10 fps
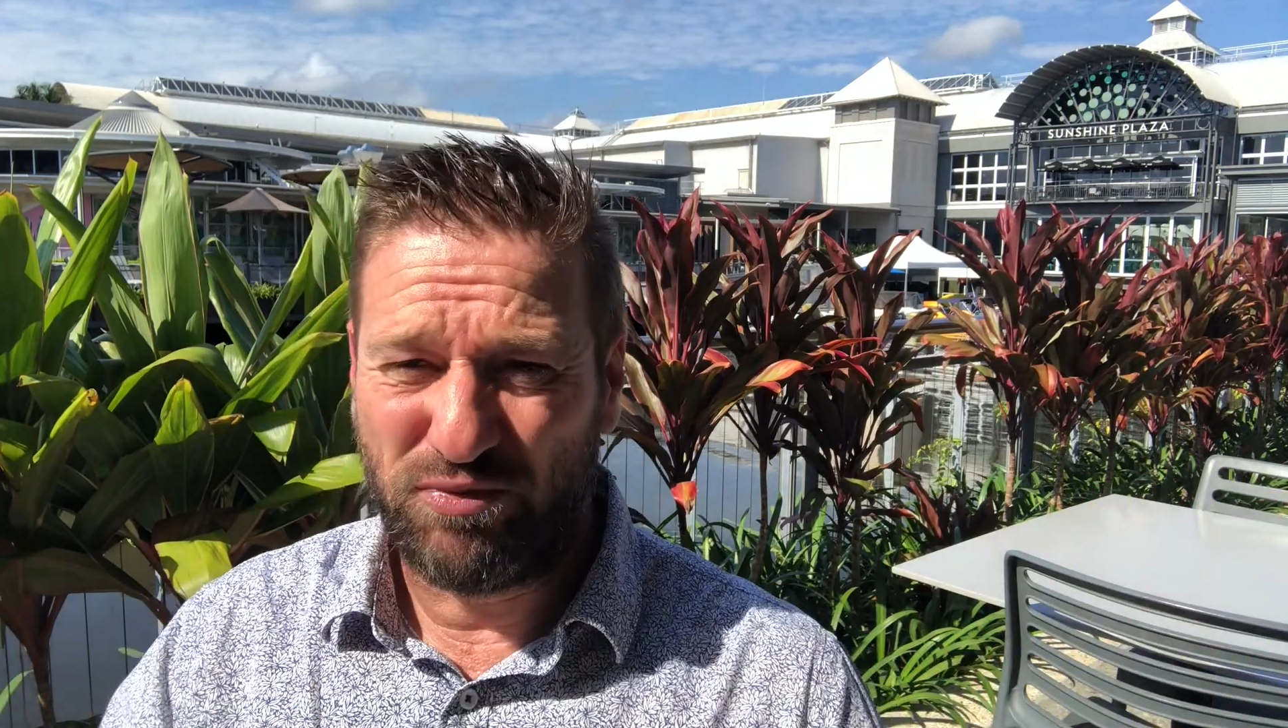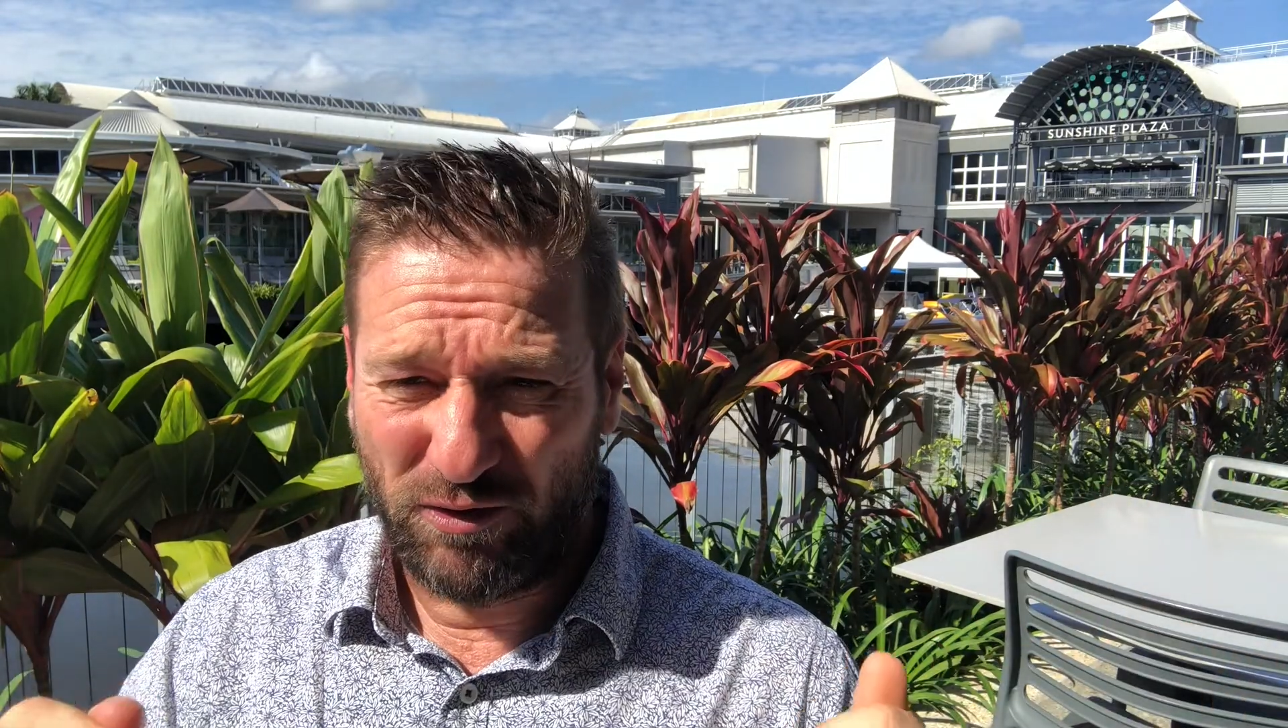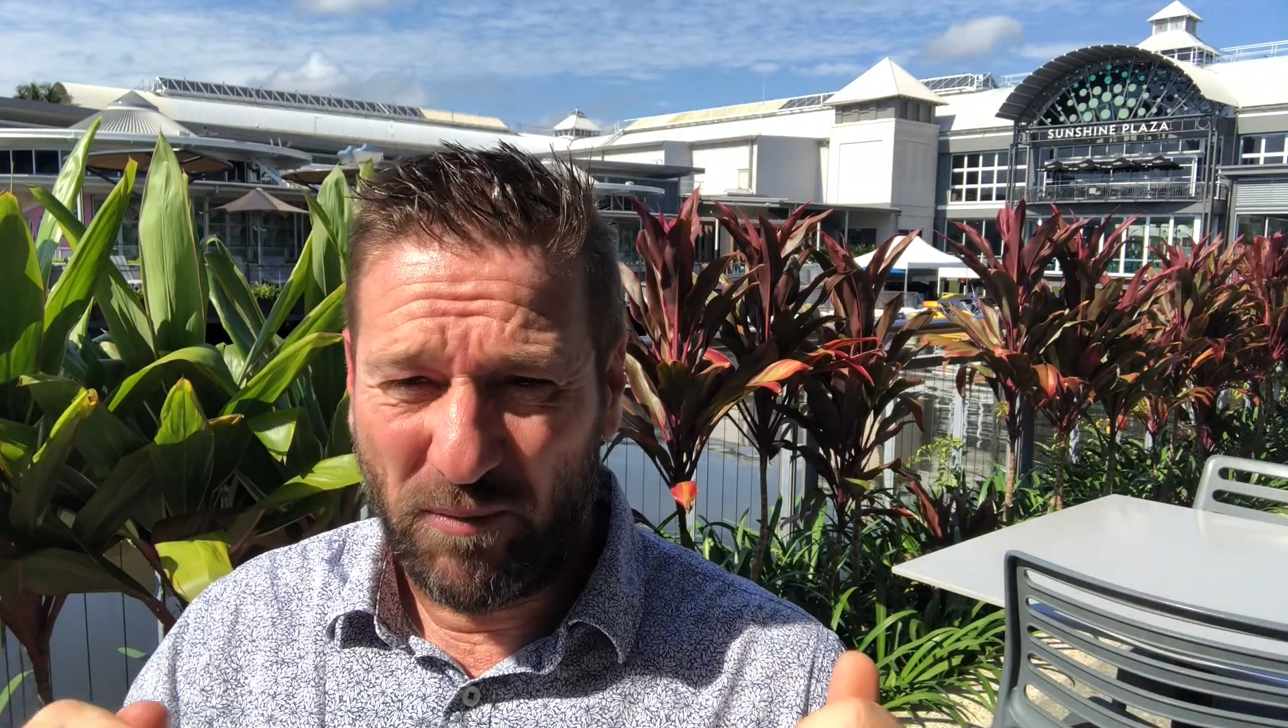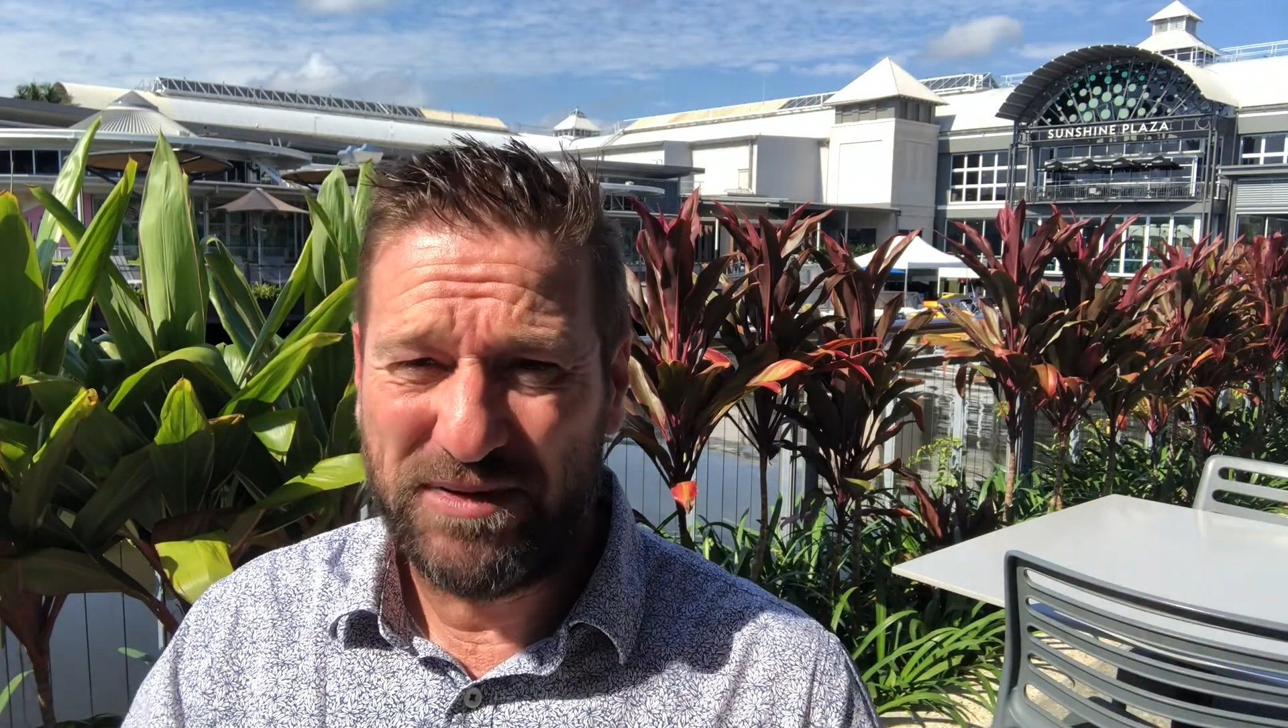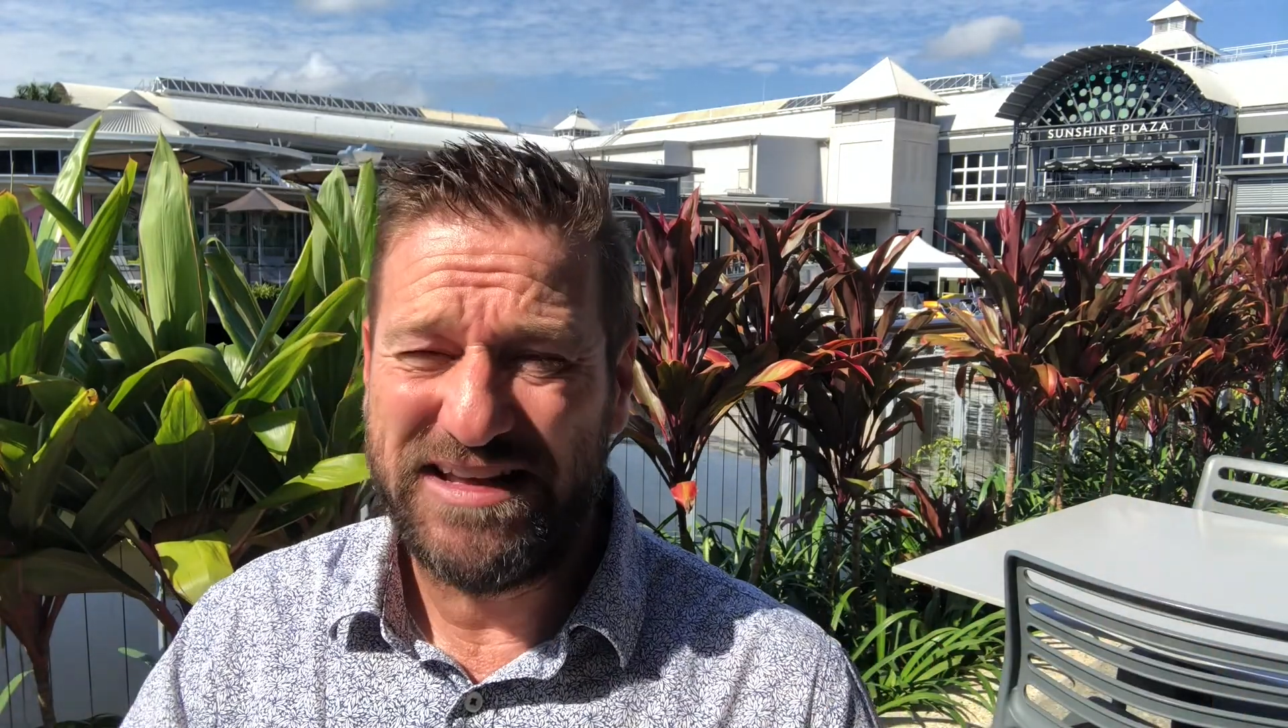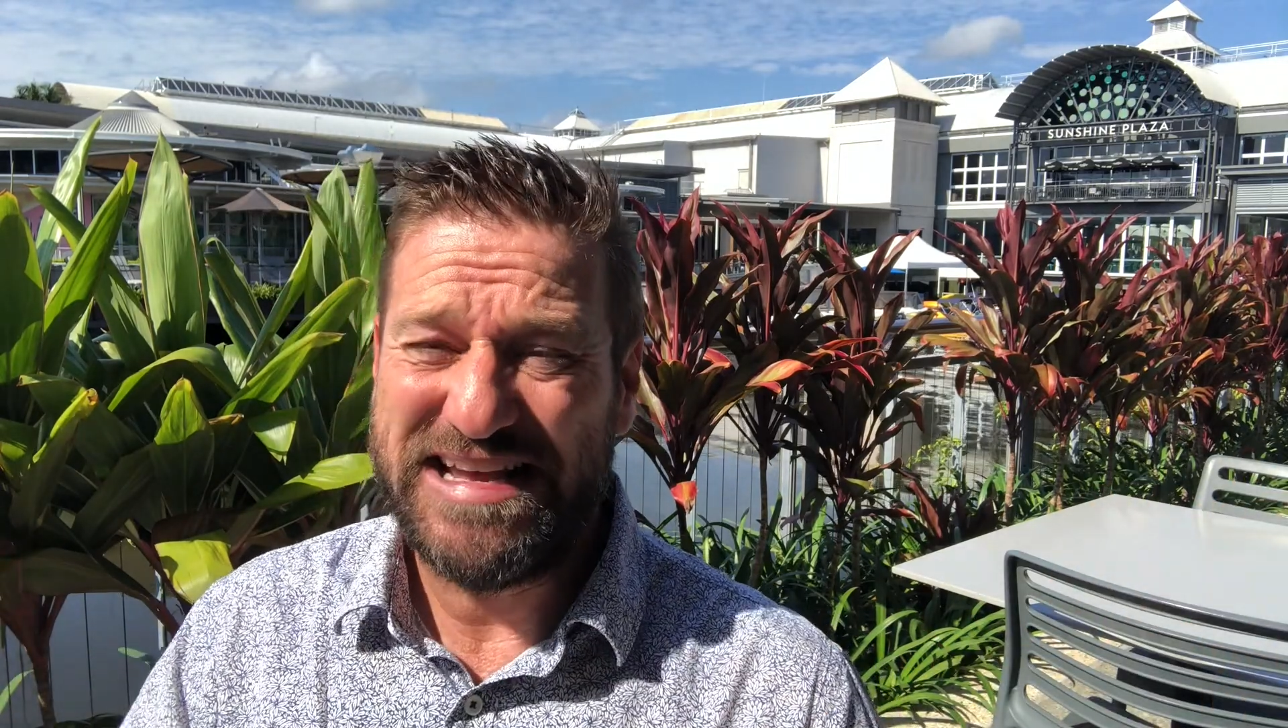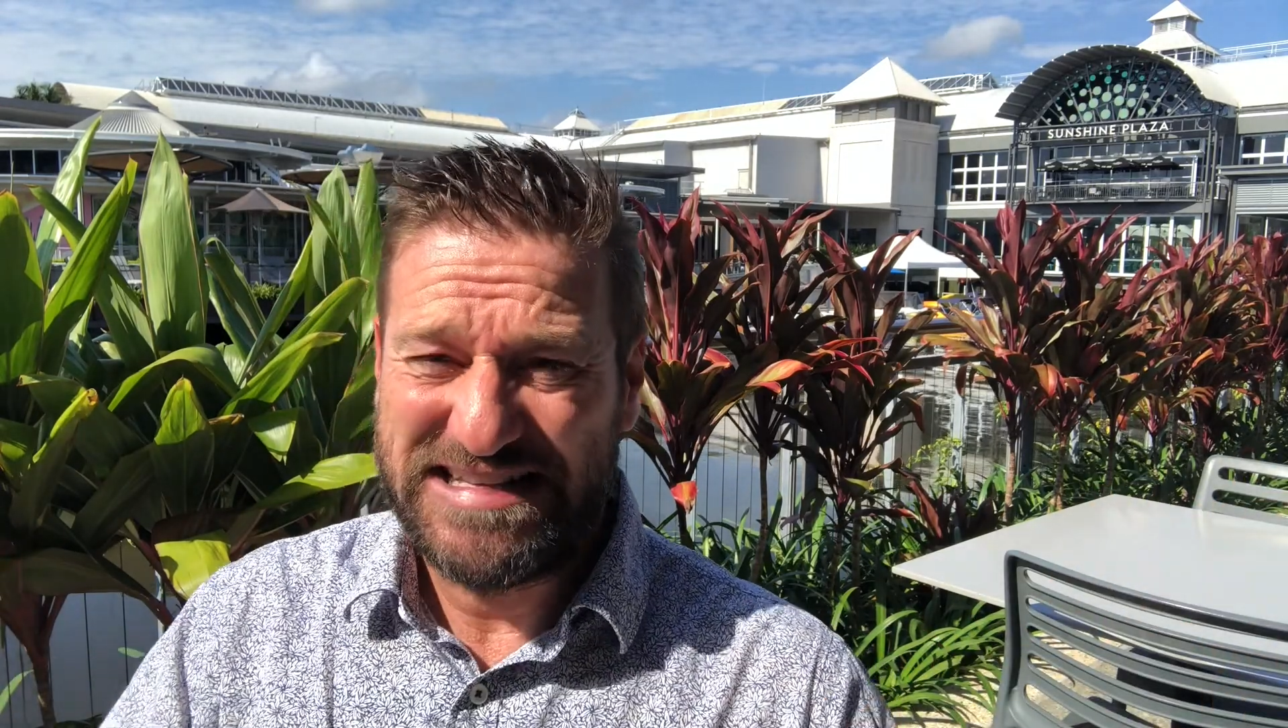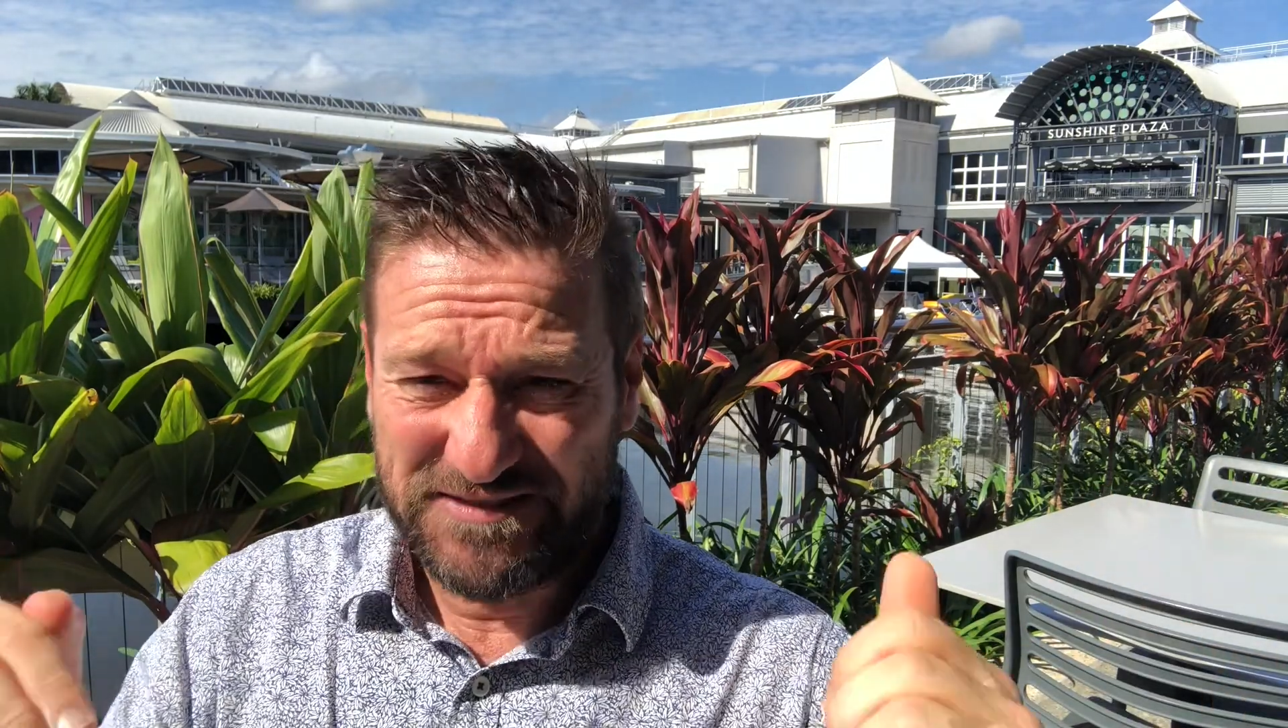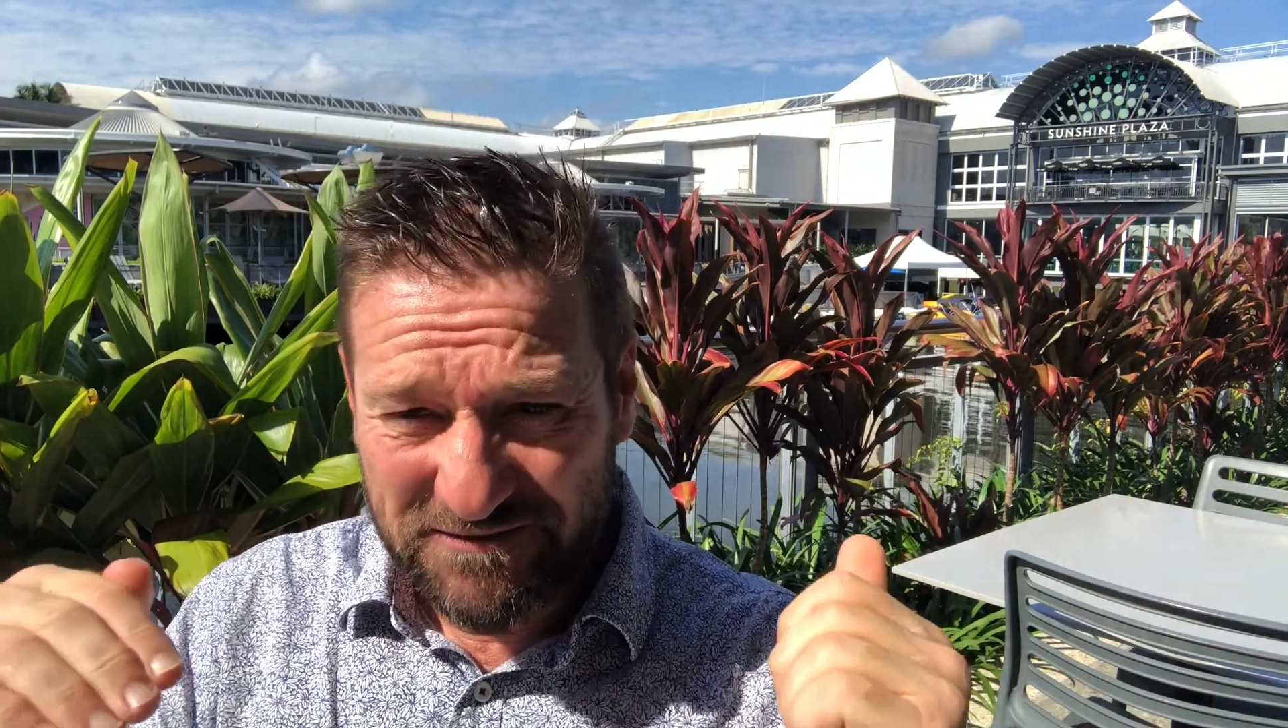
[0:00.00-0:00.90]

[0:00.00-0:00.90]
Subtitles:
property is